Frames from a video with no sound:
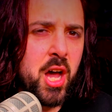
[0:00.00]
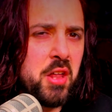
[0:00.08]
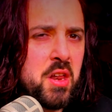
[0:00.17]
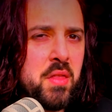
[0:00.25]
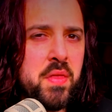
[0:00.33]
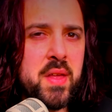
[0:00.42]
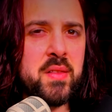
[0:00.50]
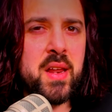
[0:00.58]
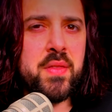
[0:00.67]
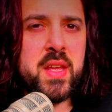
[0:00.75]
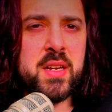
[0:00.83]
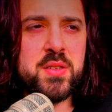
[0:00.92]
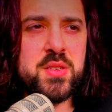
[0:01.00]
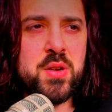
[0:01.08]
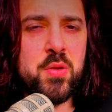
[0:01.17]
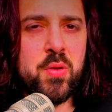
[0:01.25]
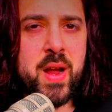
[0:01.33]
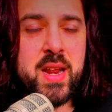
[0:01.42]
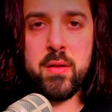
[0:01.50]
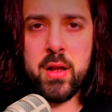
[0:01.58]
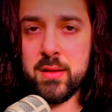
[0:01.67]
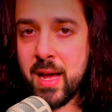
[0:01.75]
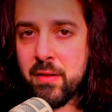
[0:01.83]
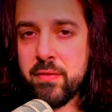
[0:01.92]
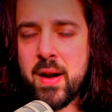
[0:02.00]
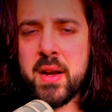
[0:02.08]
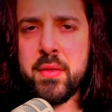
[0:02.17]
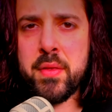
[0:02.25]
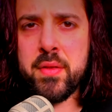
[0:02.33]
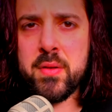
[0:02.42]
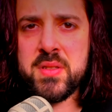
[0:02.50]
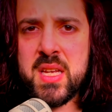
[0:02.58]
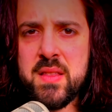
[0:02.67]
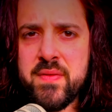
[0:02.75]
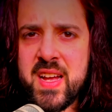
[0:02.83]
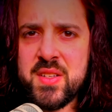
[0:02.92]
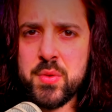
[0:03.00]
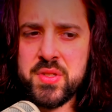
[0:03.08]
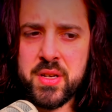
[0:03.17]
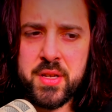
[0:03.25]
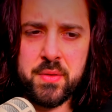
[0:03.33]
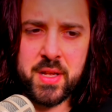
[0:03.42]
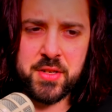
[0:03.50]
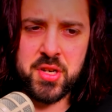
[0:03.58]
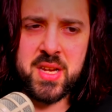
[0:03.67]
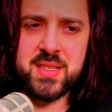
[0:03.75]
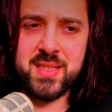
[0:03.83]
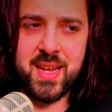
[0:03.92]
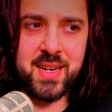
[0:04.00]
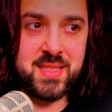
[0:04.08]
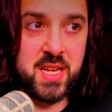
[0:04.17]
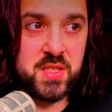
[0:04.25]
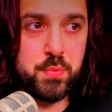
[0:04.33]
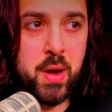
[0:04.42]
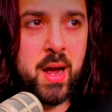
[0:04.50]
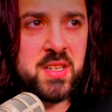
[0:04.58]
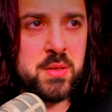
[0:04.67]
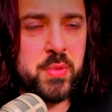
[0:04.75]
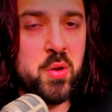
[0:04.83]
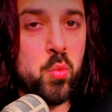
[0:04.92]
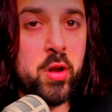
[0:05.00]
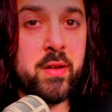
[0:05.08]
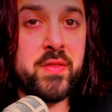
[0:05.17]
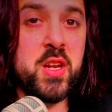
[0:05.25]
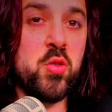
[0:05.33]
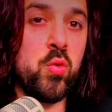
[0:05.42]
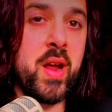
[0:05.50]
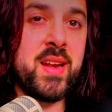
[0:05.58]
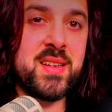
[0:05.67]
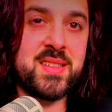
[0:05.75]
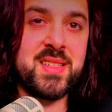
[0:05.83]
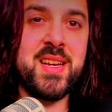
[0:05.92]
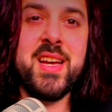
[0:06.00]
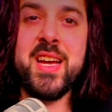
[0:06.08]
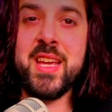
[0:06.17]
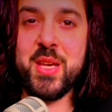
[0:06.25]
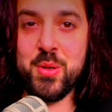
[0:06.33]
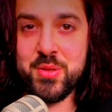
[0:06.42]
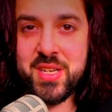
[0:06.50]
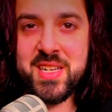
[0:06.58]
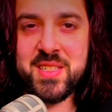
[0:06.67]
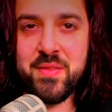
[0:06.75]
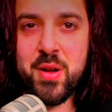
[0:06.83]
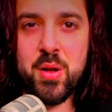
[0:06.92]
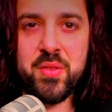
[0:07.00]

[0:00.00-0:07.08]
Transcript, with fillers: Another thing that I think is so great, a lot of Friday the 13th fans will tell you that Jason X has possibly one of the greatest kill scenes of all